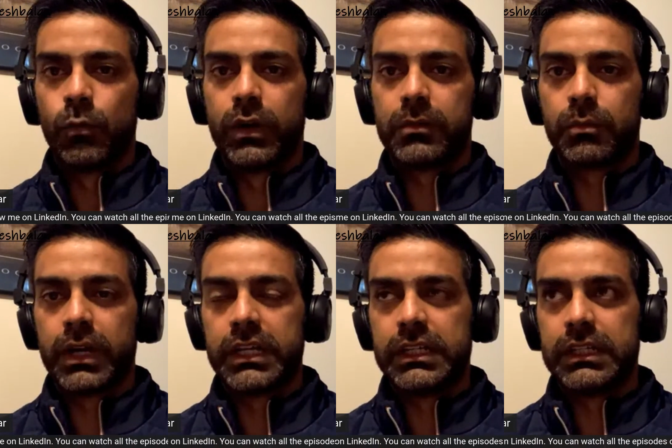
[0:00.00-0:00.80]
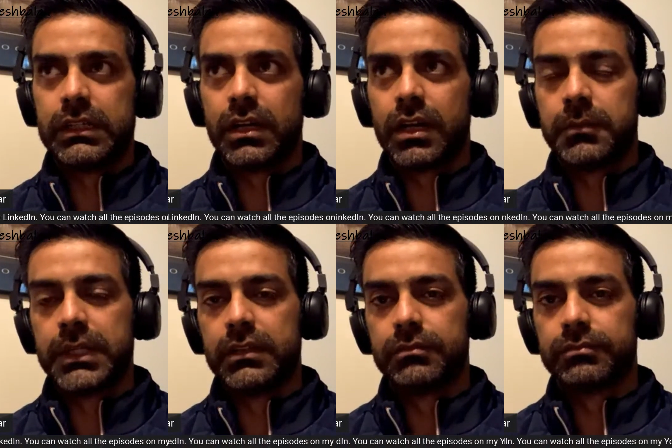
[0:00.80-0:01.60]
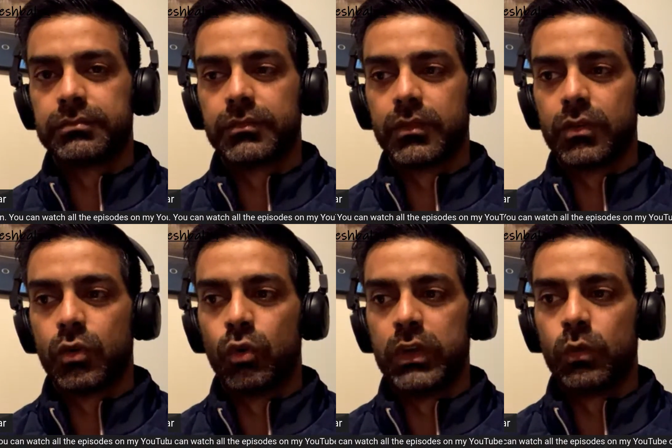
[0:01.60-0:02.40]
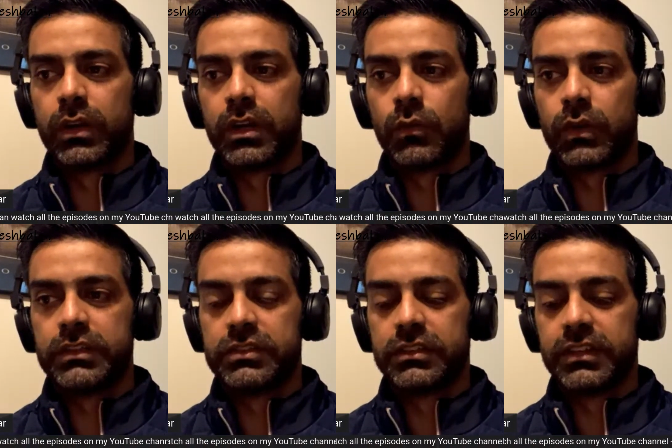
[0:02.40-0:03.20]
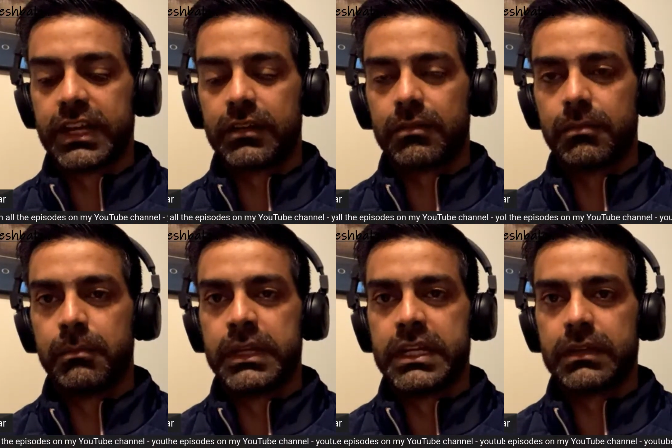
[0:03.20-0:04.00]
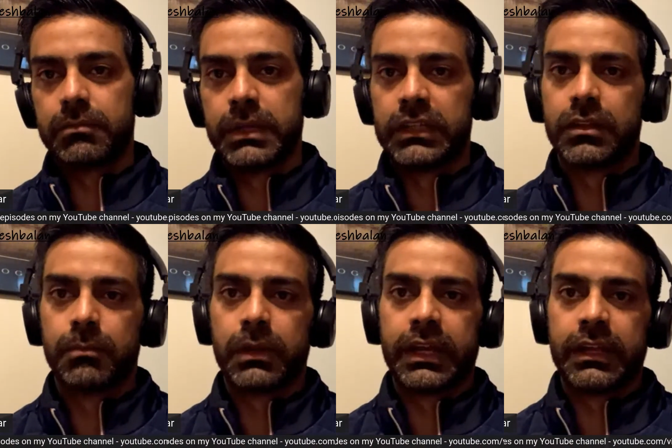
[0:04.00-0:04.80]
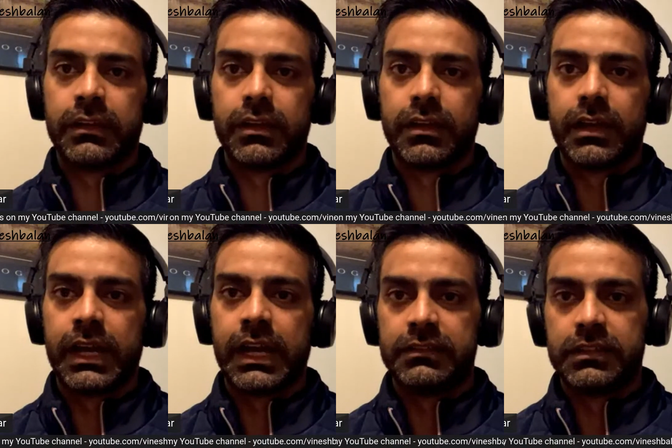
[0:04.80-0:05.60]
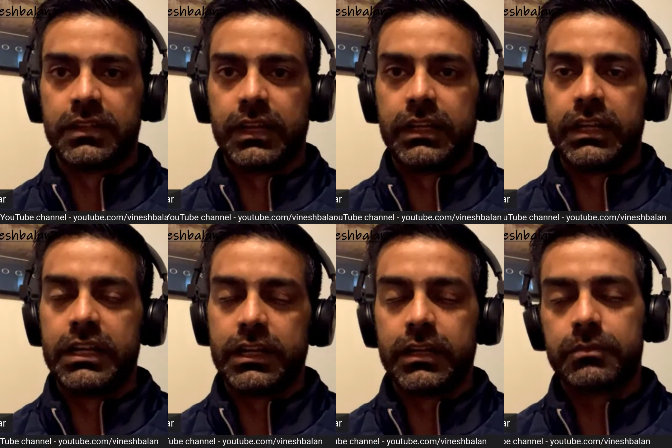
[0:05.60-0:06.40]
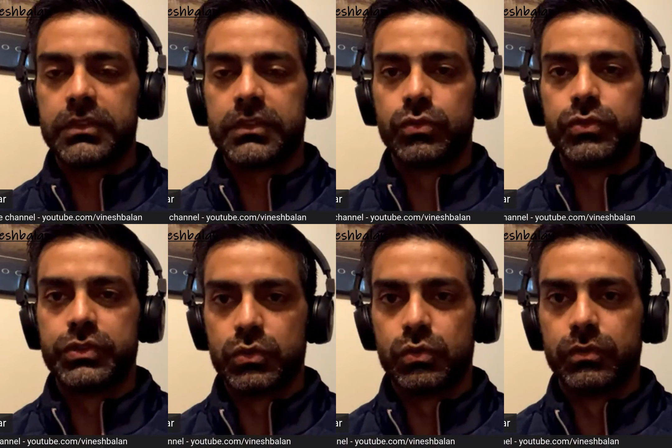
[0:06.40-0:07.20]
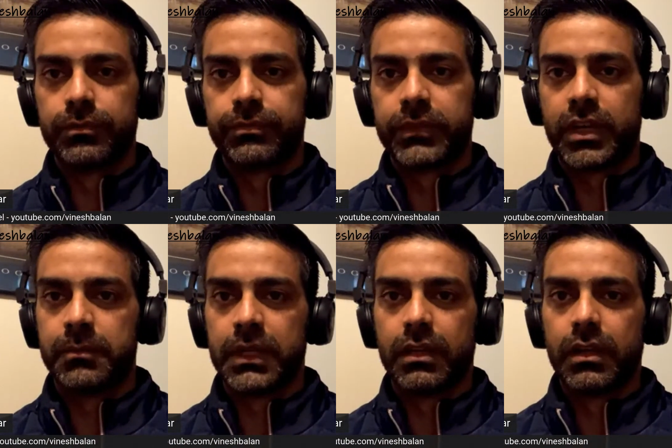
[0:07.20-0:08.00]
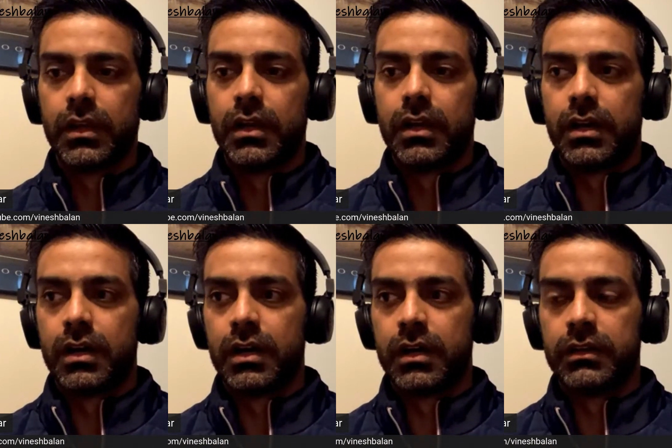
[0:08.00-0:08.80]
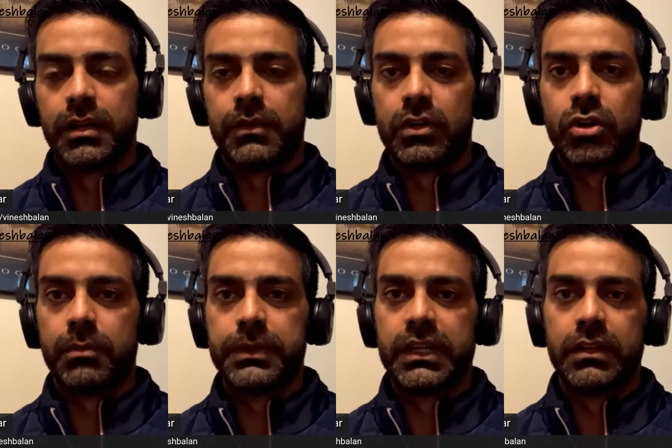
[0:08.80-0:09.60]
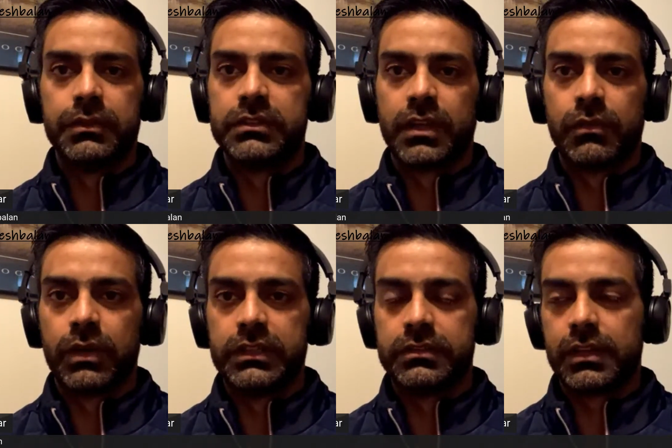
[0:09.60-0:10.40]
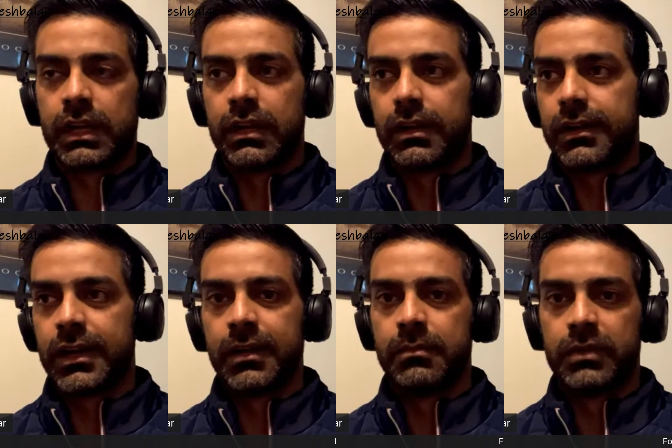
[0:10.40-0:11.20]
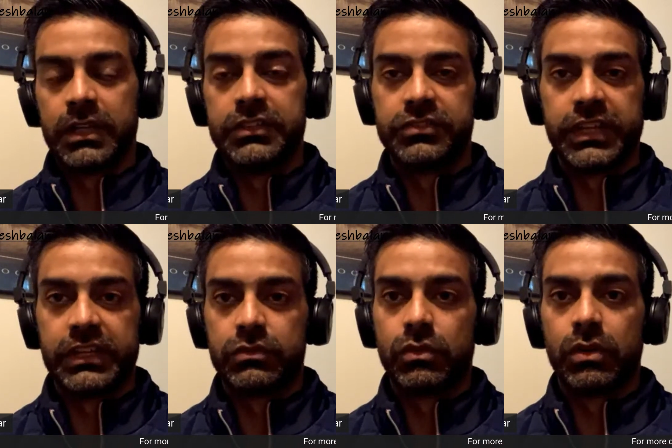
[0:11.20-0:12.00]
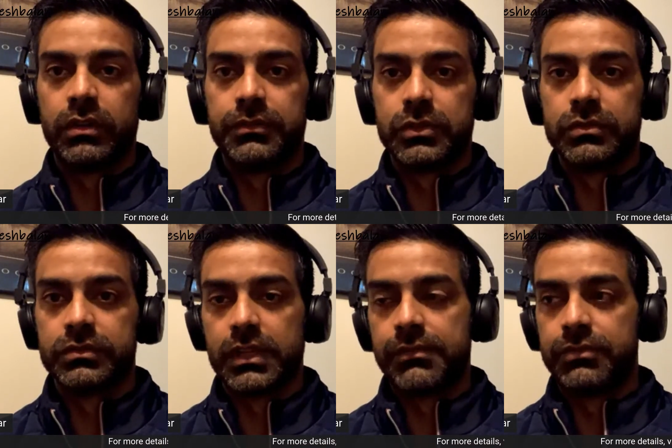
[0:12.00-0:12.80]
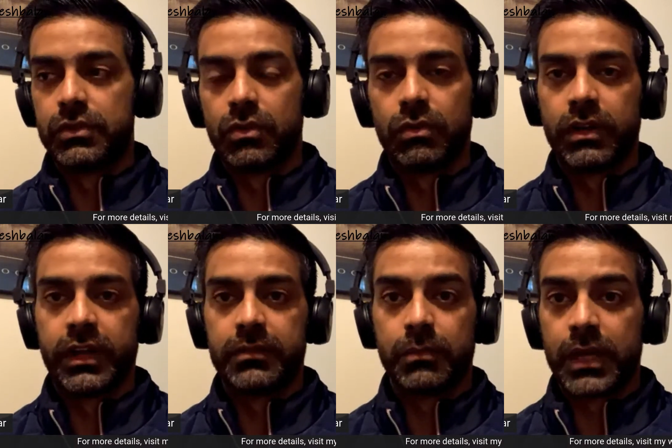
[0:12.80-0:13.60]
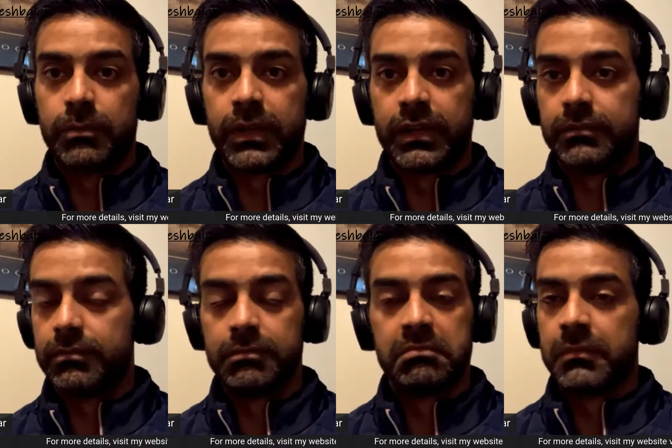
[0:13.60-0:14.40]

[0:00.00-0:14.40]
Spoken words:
what my I mean, only one advice is that make the plan as it must suit you. I mean, never copy anyone's advice. And I am really saying to all the viewers, if you don't like my plan,